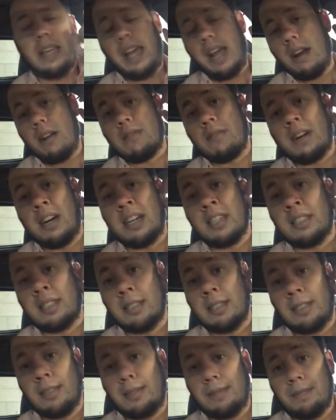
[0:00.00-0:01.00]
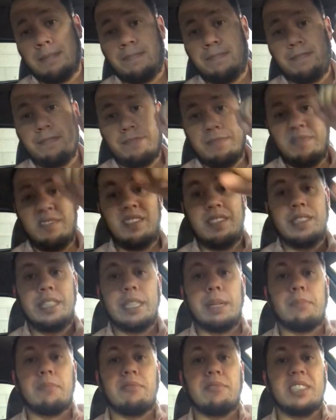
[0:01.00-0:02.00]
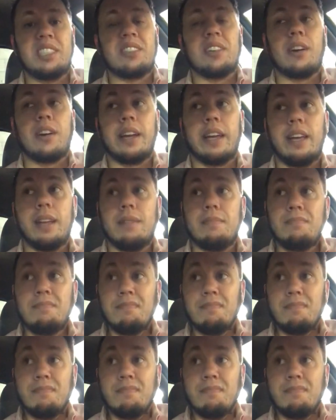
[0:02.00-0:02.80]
Aaron Rodgers, number 1 target.